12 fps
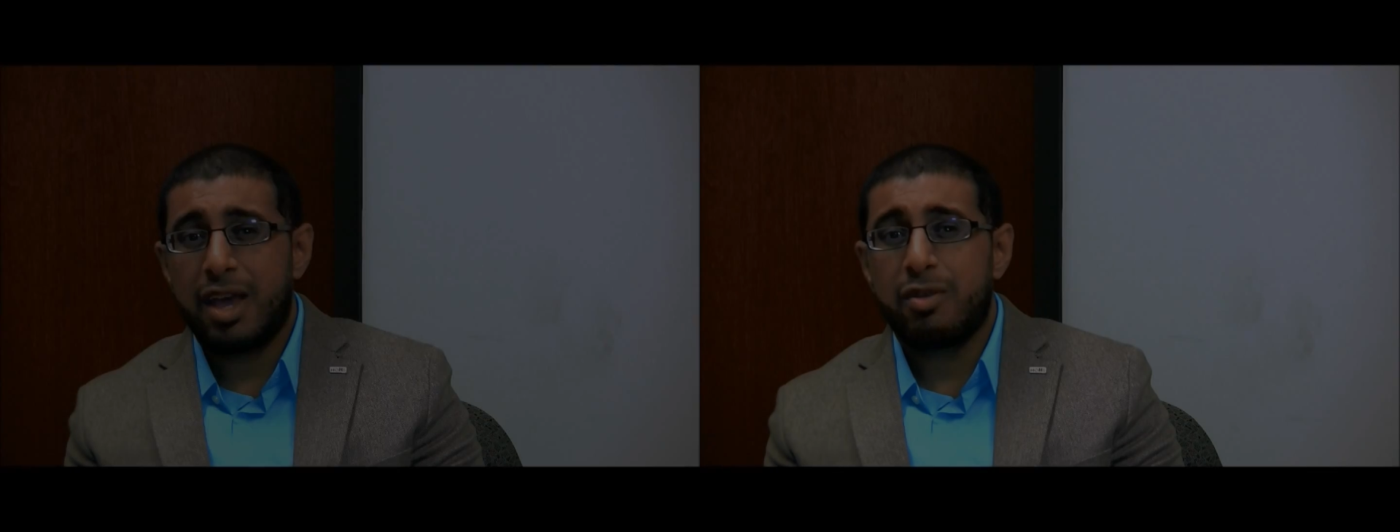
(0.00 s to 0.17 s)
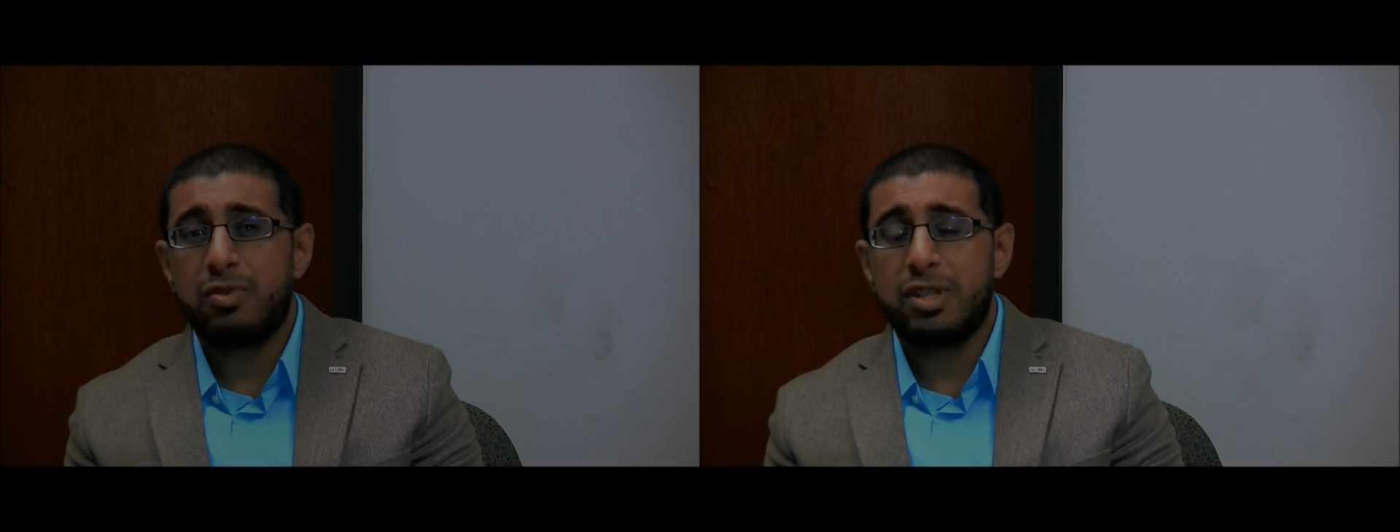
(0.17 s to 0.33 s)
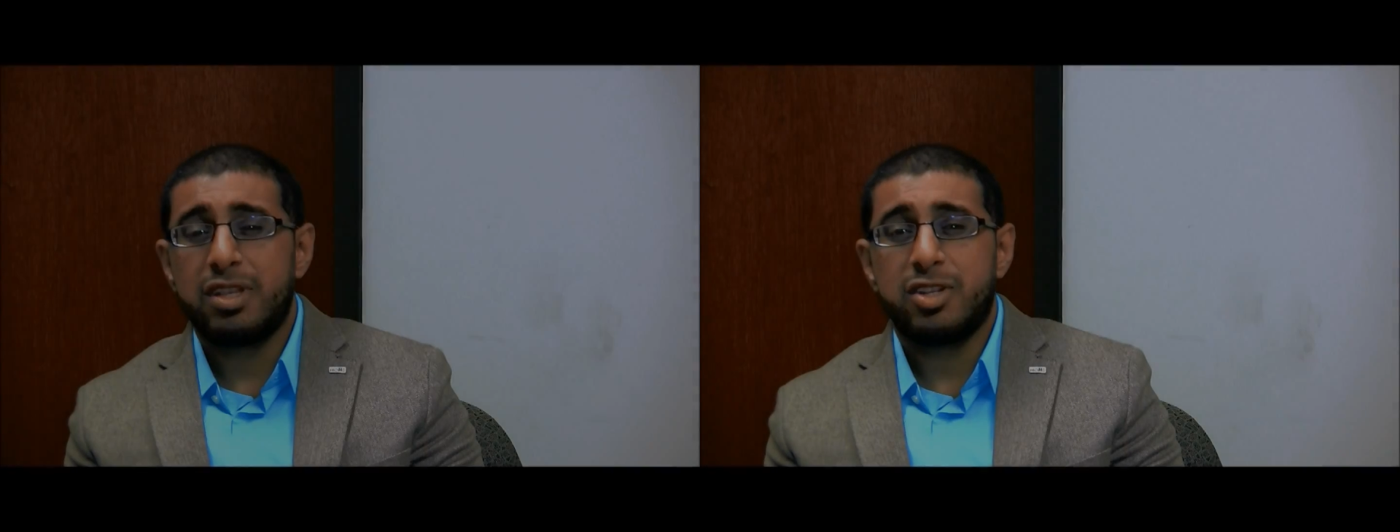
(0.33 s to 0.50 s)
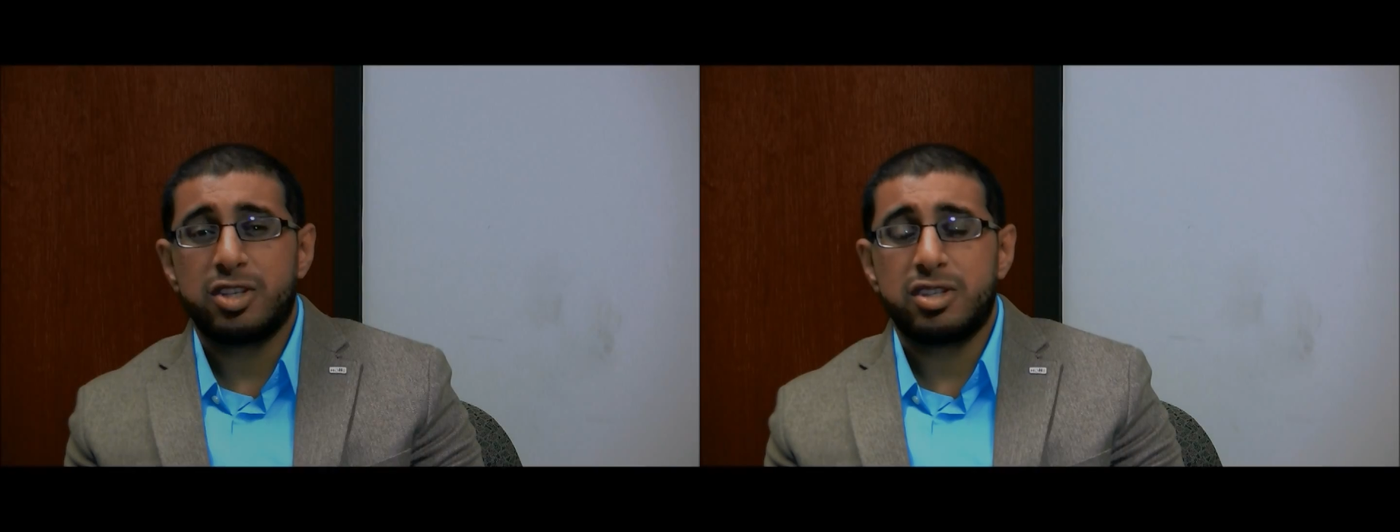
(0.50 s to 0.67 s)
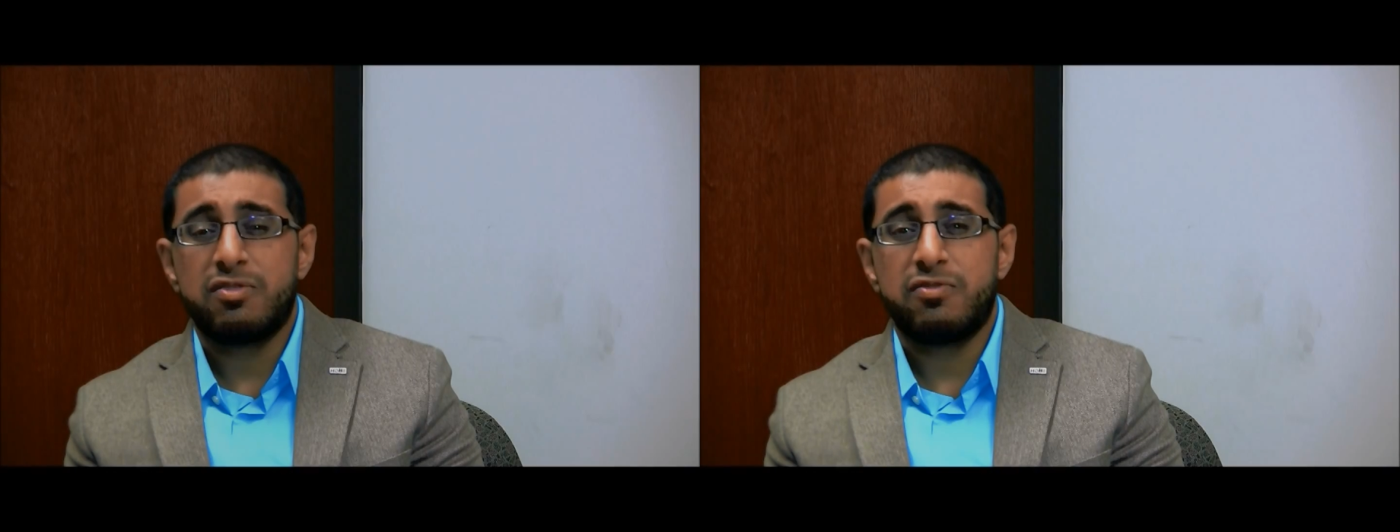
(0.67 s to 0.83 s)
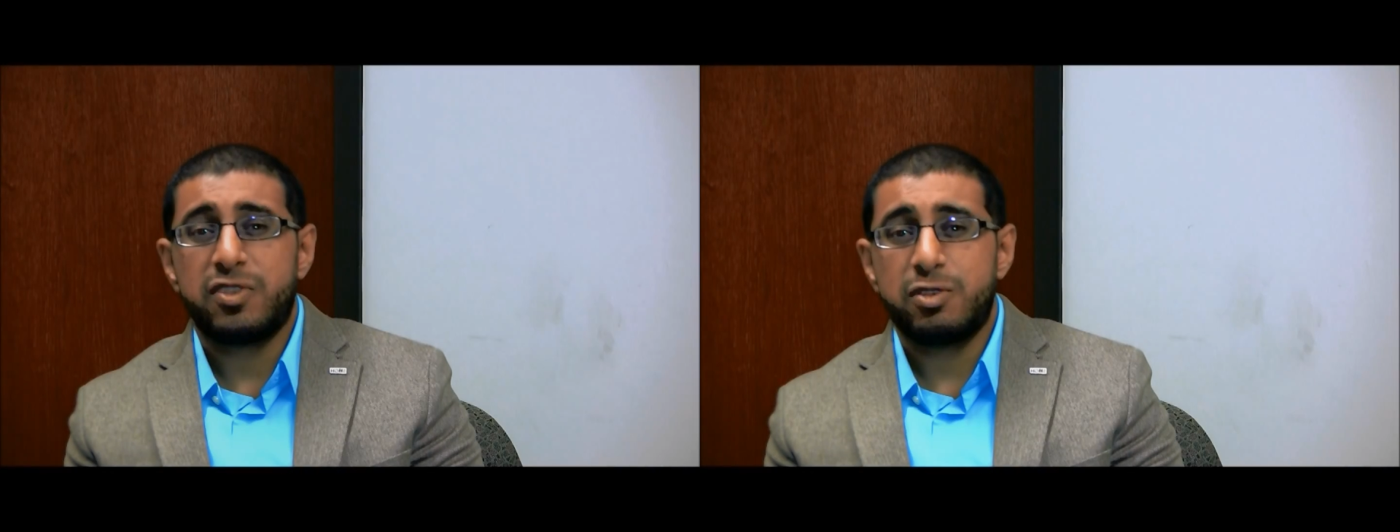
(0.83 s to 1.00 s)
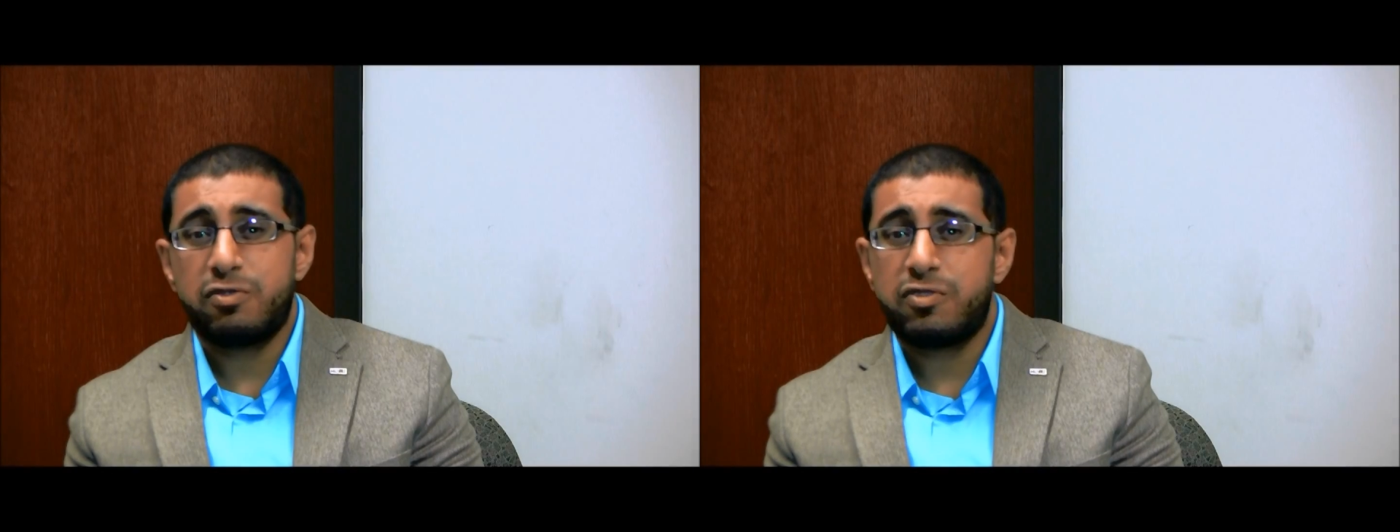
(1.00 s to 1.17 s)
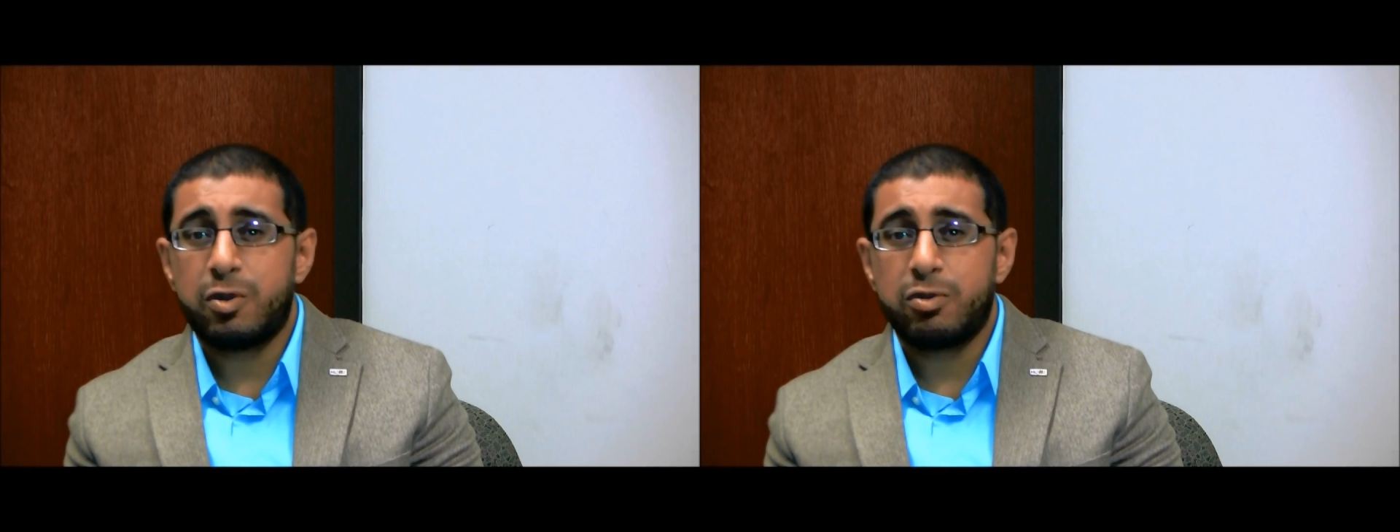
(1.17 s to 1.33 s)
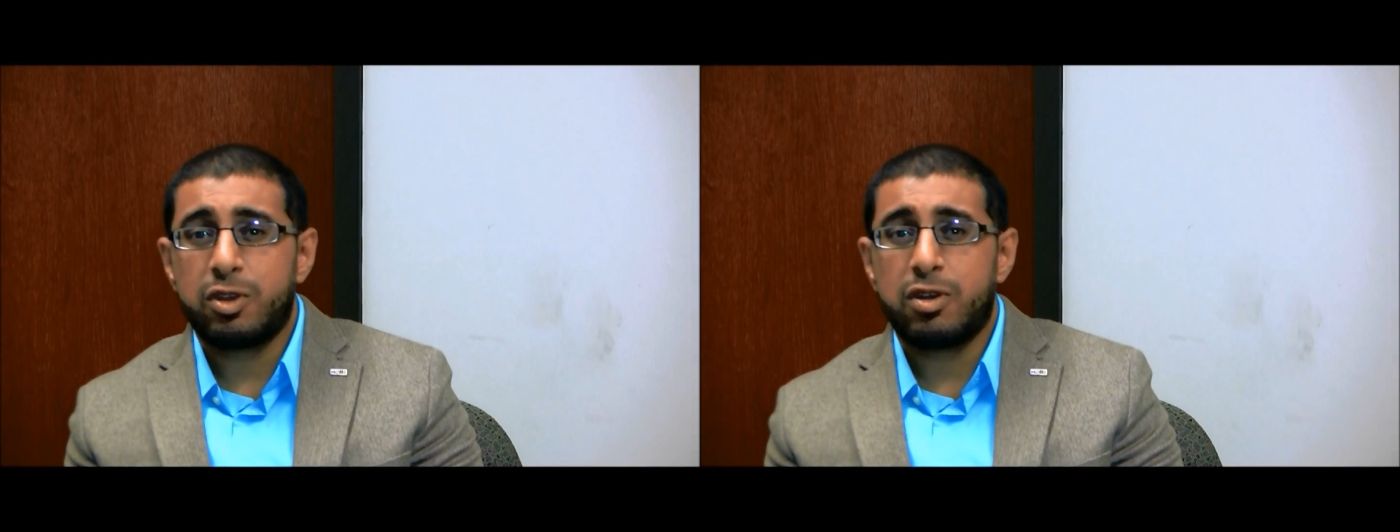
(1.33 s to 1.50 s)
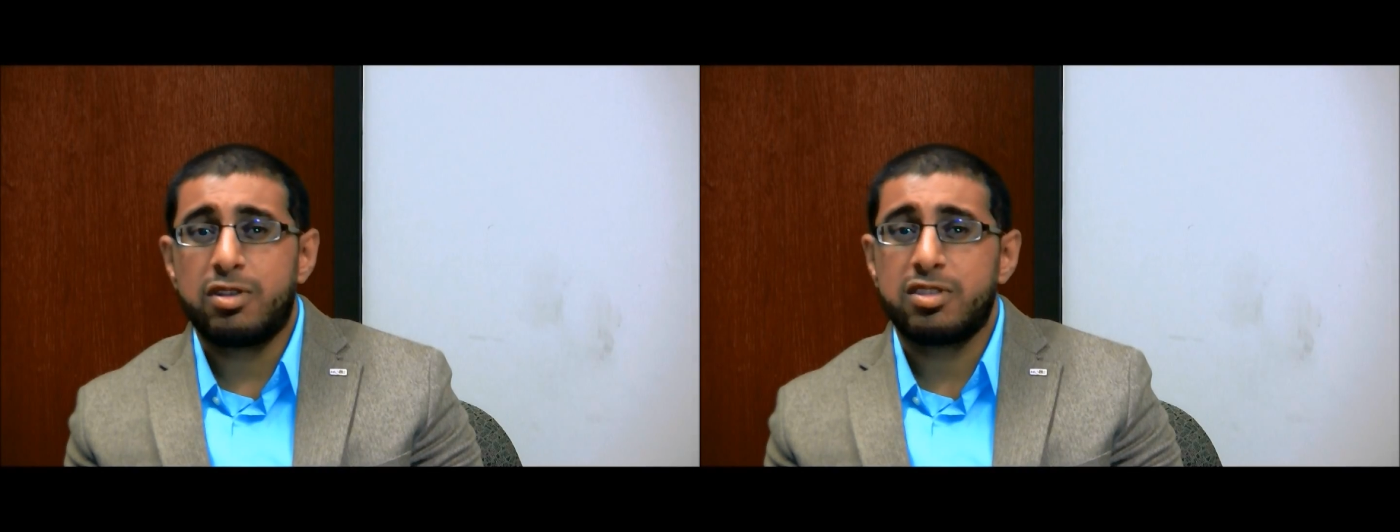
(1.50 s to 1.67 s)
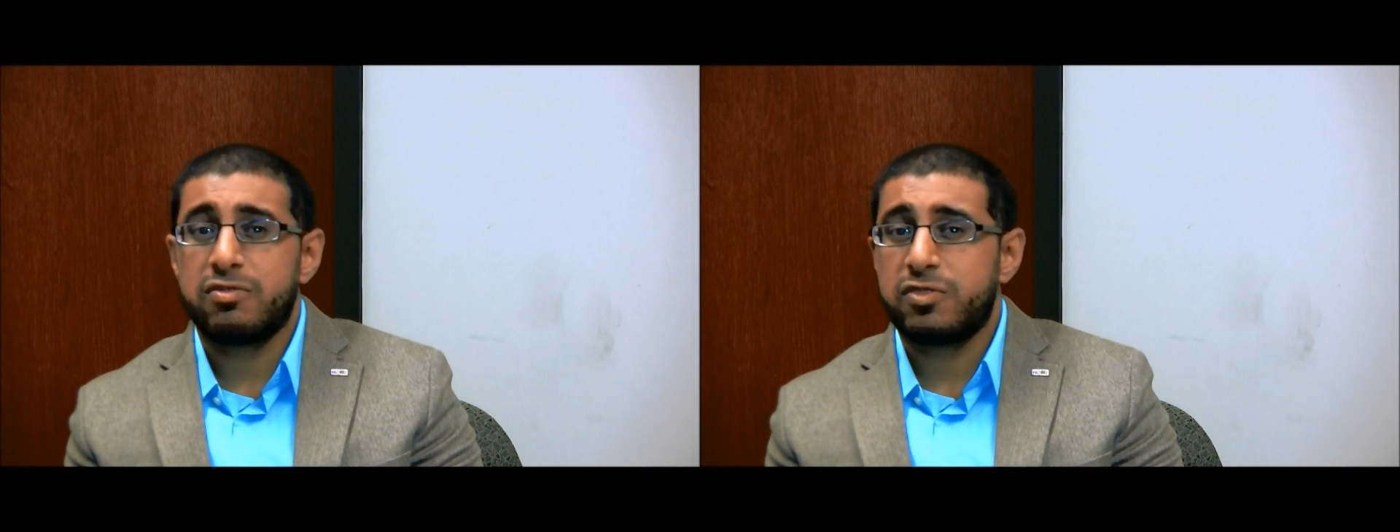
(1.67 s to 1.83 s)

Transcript: And really, just a few phone calls,